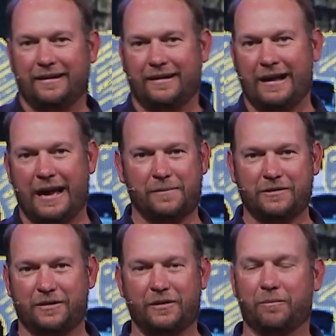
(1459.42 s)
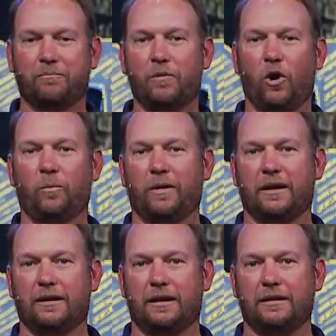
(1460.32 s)
it happens in the
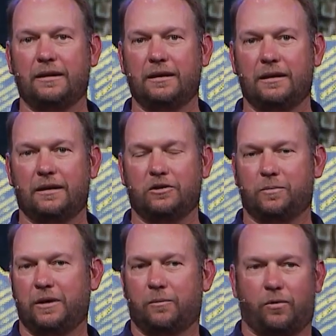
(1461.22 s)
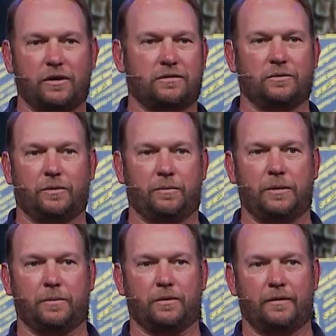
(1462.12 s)
moment, and he is being present with
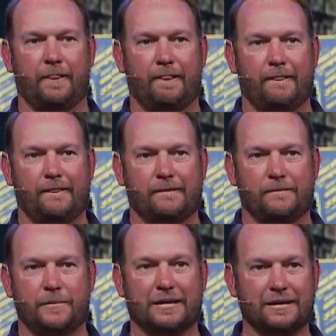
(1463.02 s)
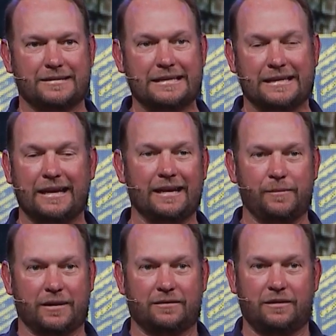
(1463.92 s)
people because he can,
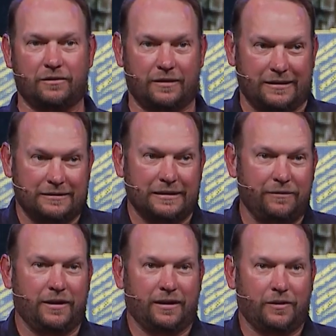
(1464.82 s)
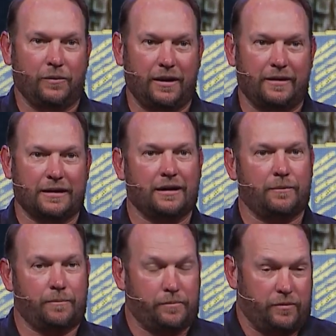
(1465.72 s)
because he's, he's living in a way that
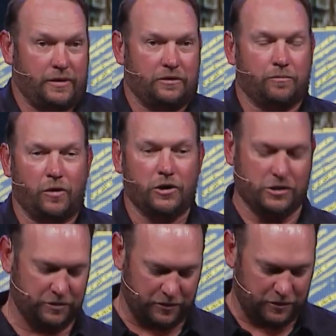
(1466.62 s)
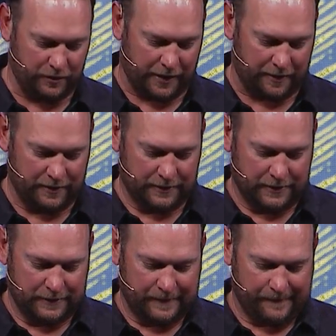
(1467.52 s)
uh, provides margin to do that.
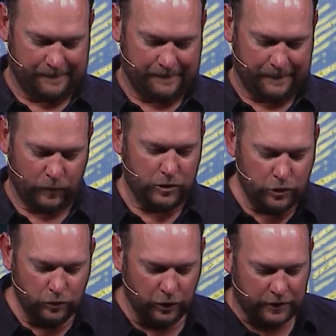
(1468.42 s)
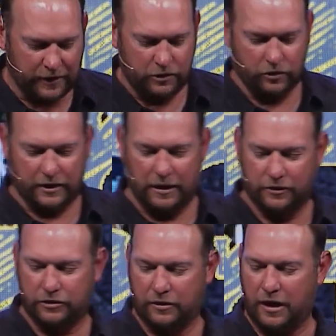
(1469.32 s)
When you look at your
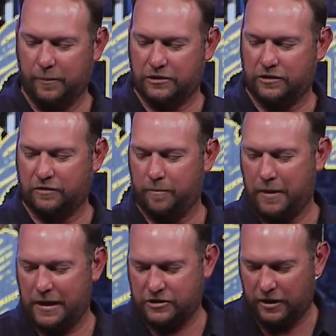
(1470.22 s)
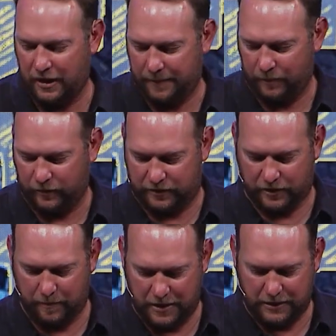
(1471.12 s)
calendar, how much does it match up with the
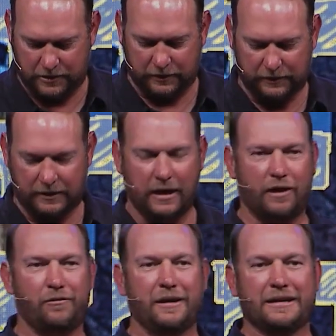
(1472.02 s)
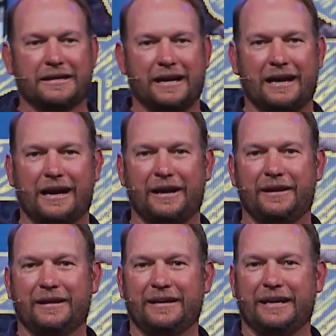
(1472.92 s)
command to love
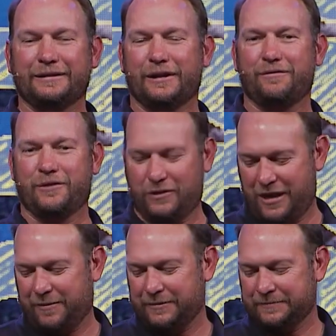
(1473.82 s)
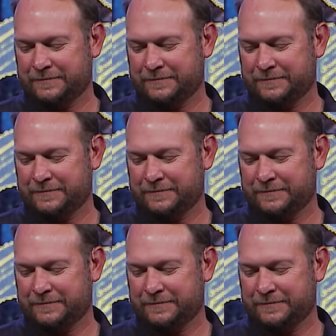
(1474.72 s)
God and love your neighbor?